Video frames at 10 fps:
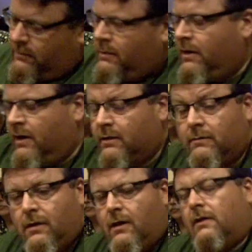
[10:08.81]
All right,
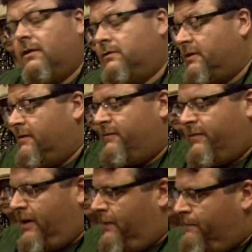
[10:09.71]
close enough for
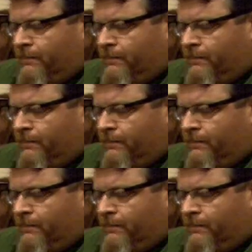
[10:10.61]
now.